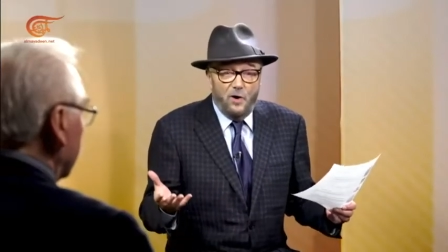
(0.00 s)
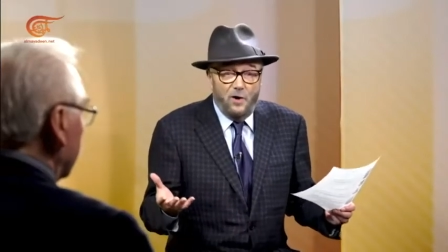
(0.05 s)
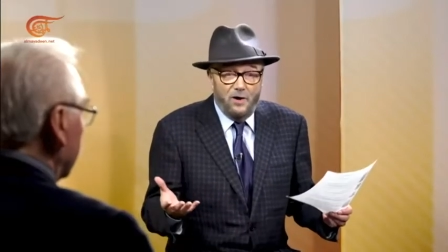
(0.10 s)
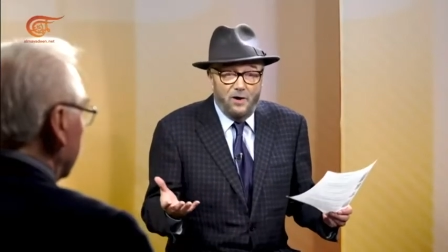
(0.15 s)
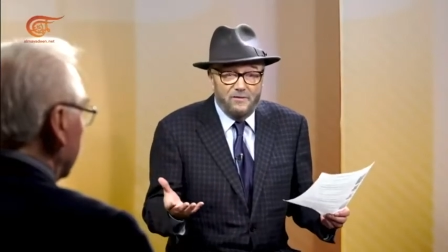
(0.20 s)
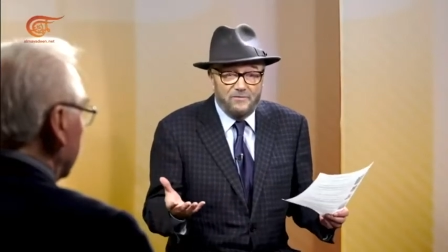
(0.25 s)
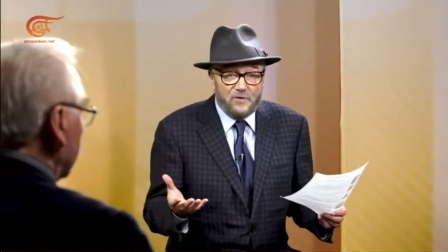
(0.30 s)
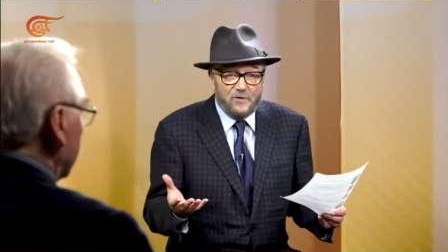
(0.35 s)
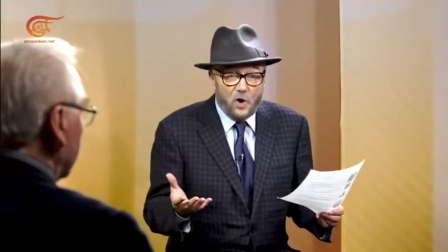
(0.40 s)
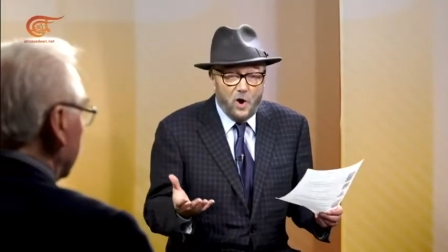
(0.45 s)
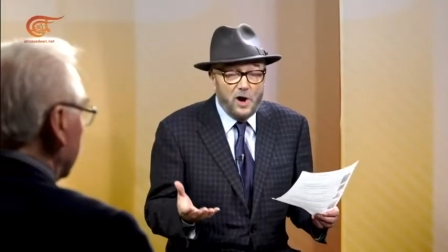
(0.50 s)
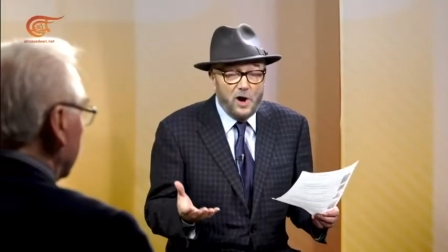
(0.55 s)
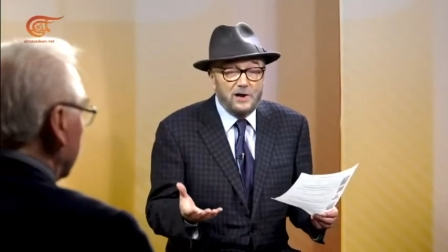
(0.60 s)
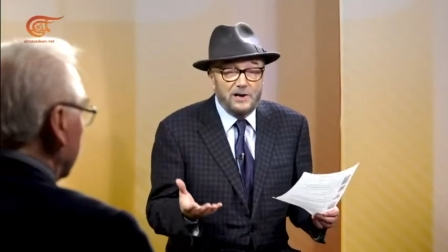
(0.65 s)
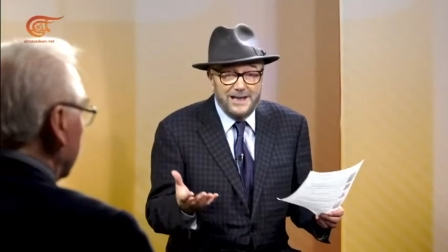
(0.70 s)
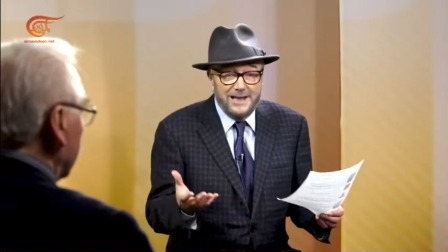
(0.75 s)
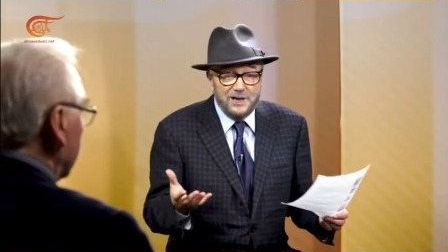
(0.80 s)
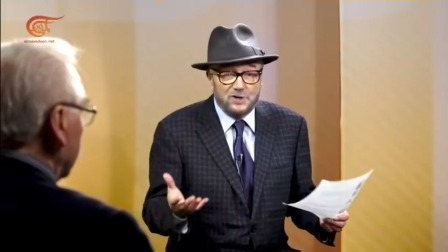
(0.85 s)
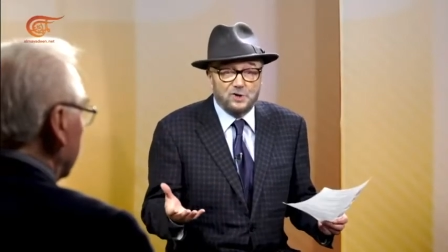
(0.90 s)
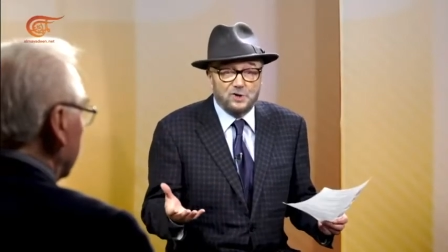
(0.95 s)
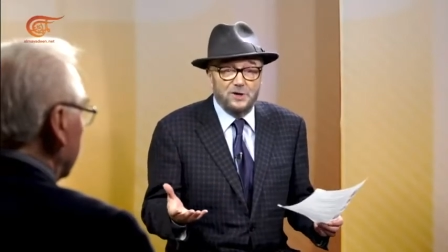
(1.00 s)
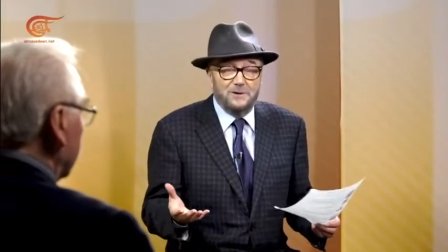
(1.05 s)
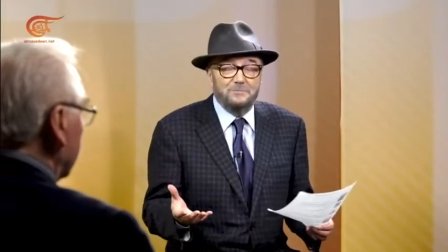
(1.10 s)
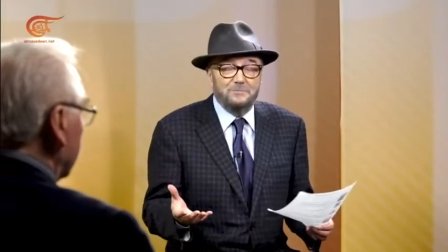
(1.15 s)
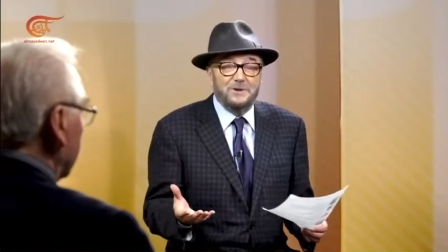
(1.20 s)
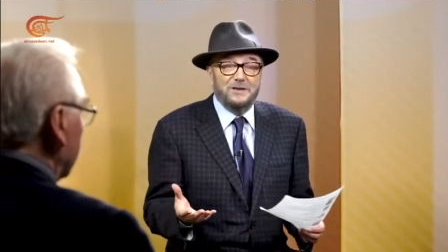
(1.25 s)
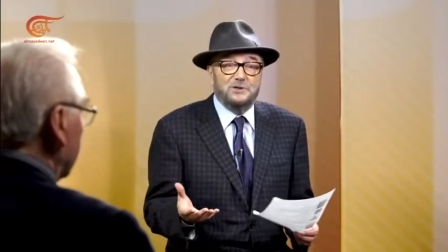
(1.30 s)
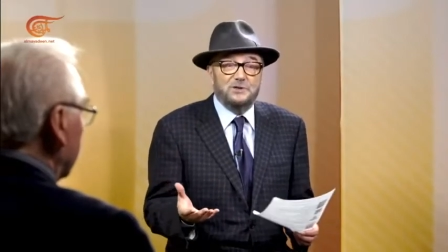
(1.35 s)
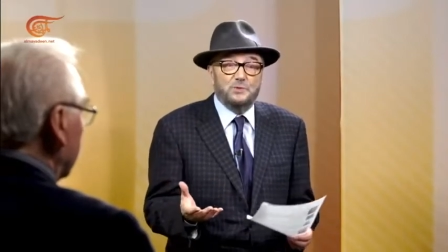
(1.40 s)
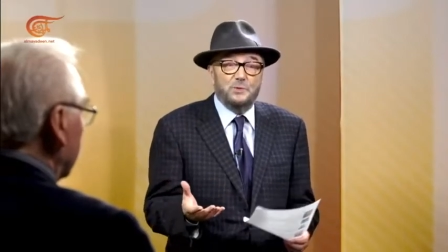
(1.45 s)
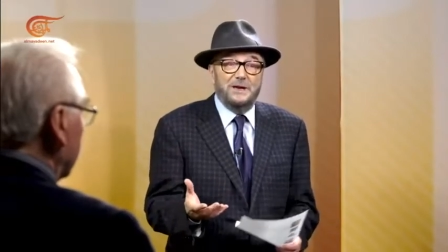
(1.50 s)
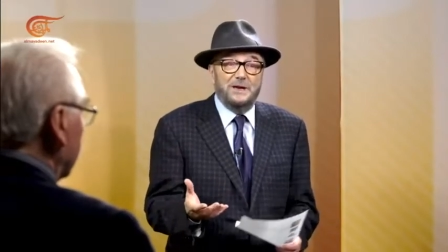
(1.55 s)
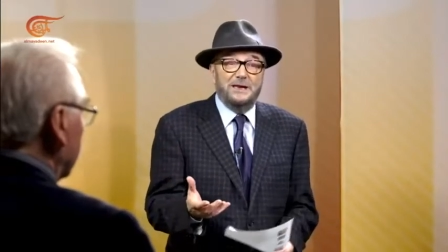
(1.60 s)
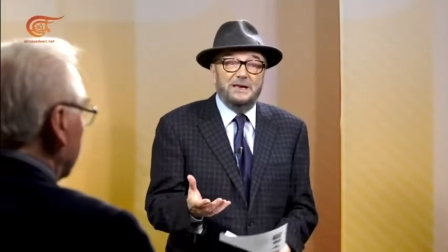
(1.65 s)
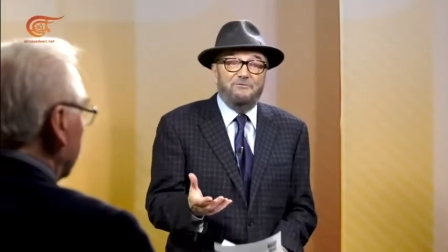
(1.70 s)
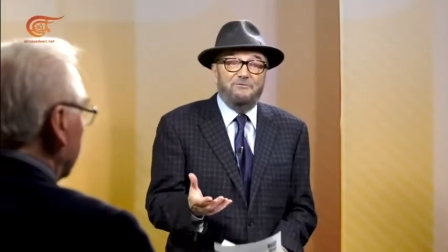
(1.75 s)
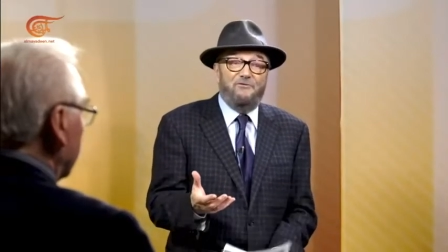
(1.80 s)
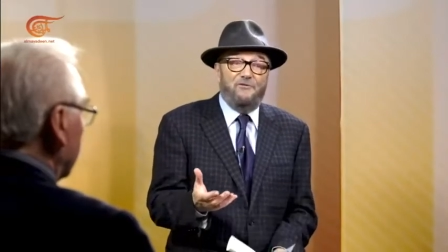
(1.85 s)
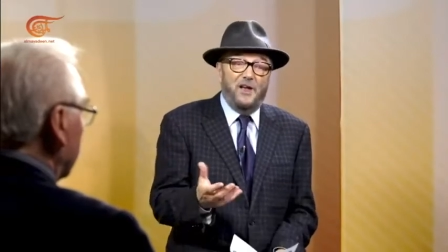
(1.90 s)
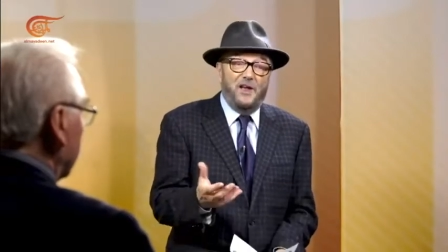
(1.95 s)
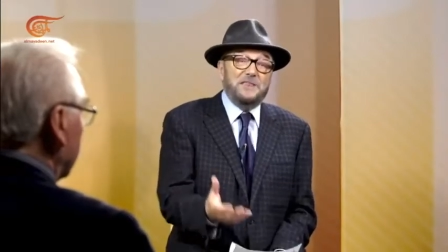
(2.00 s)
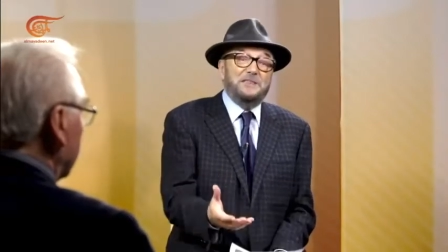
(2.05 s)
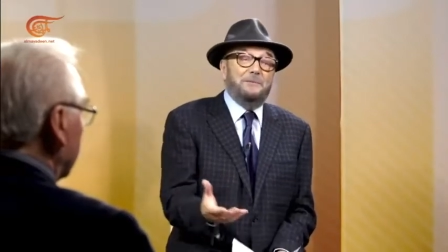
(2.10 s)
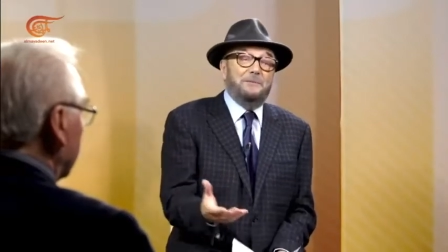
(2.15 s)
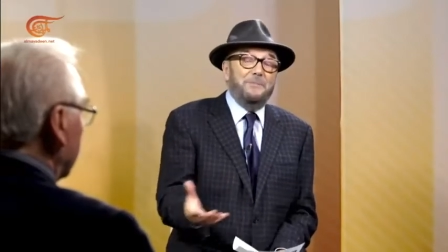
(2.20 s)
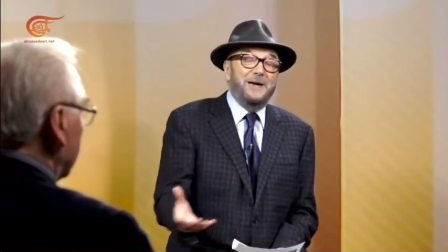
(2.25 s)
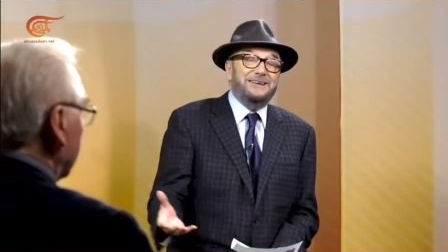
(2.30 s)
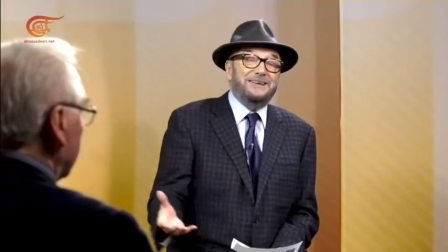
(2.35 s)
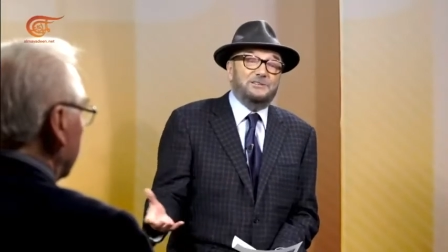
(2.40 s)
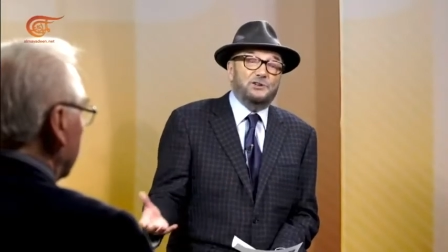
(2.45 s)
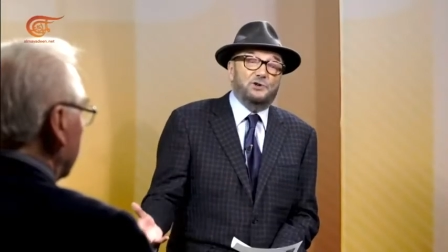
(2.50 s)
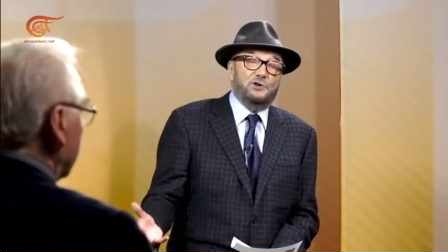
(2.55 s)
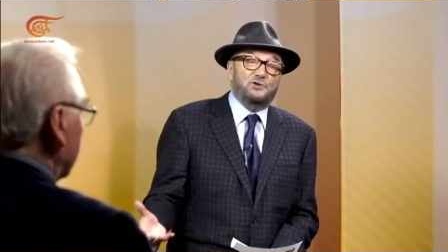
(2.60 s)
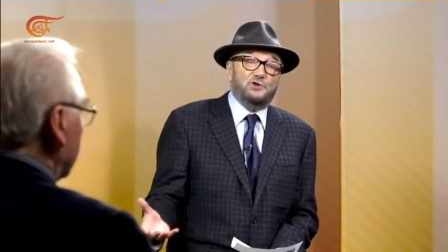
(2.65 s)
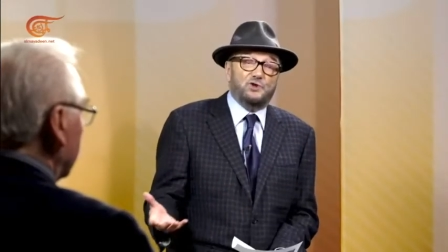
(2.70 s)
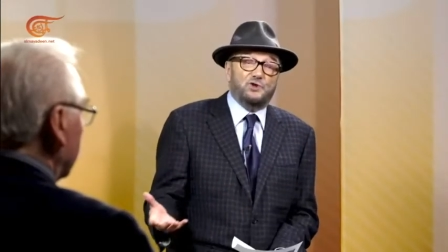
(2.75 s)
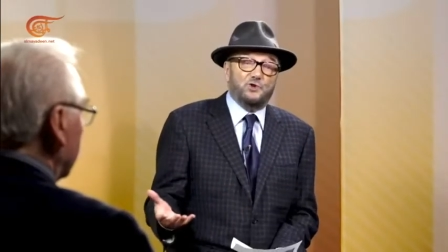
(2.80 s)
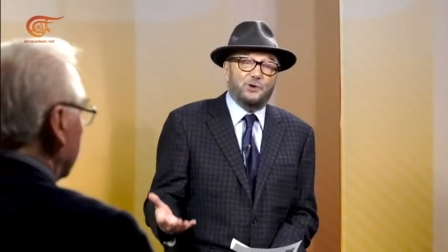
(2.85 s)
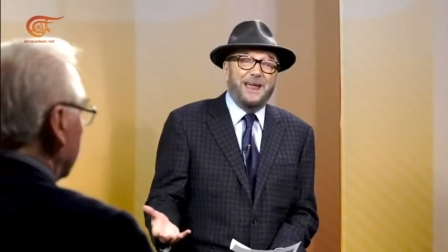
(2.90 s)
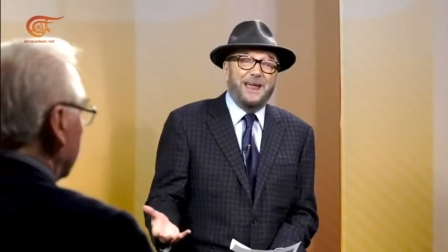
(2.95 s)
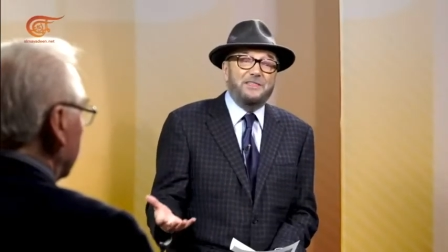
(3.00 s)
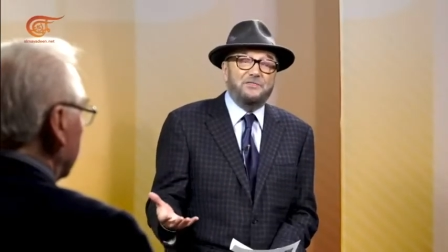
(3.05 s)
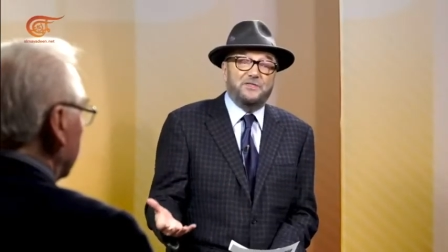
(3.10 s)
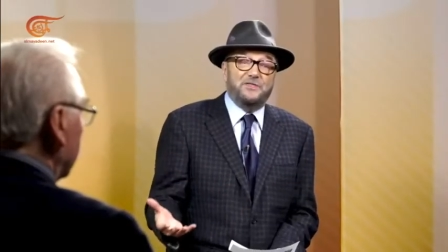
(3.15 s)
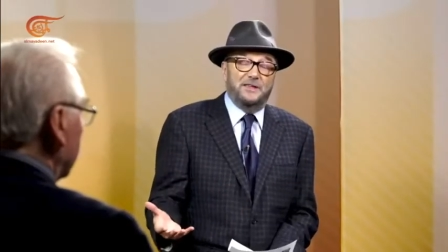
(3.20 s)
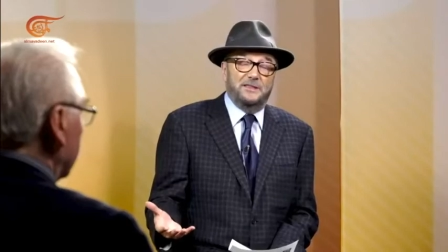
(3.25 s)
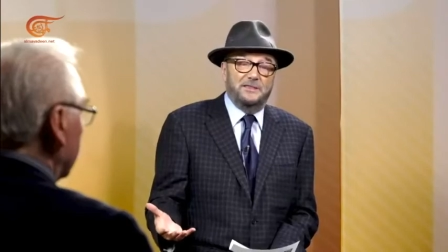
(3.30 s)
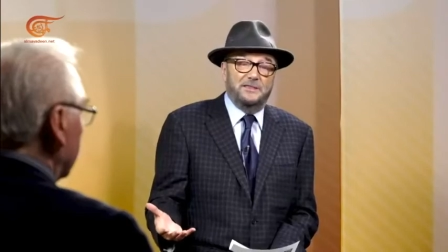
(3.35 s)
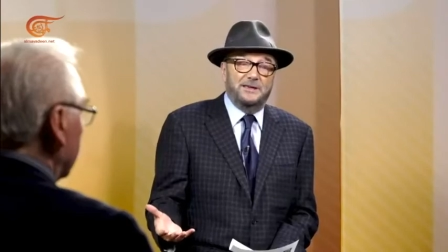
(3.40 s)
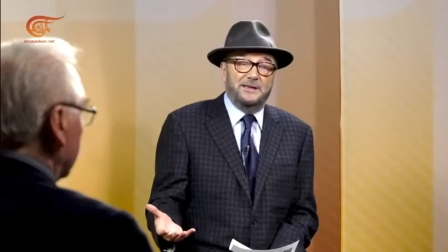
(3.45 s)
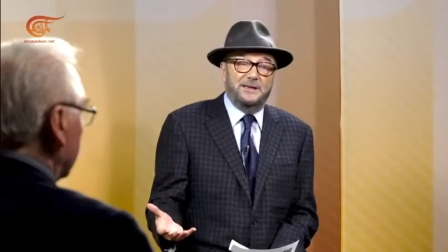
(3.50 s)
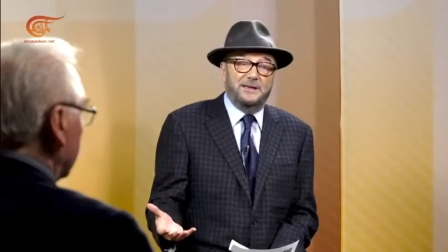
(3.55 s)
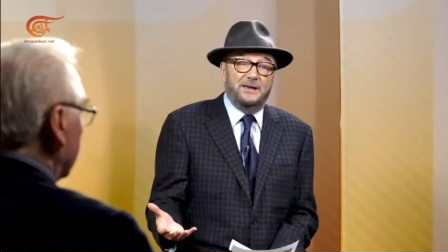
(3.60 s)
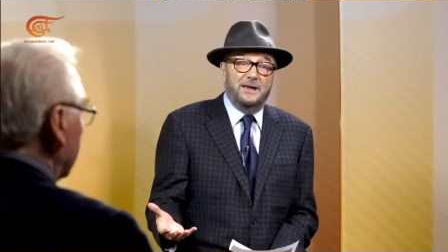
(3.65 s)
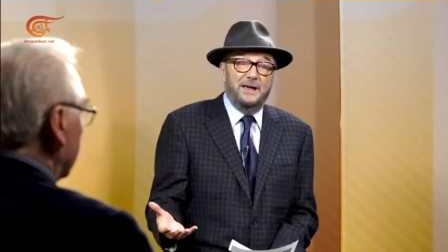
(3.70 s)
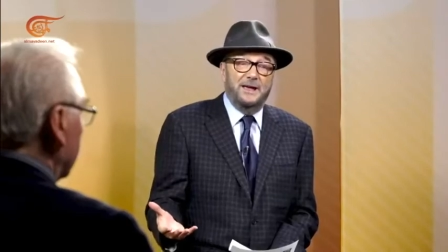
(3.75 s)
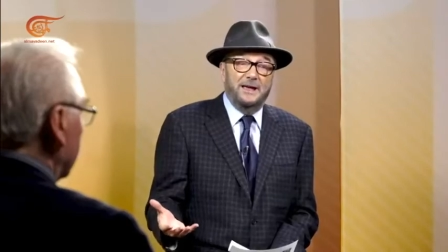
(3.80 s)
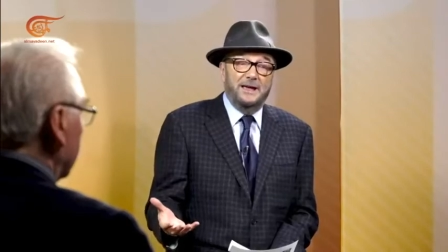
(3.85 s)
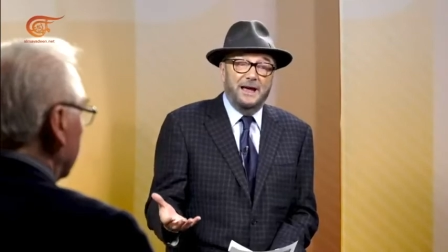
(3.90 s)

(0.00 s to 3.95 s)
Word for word: of correlation between fundamental strength in the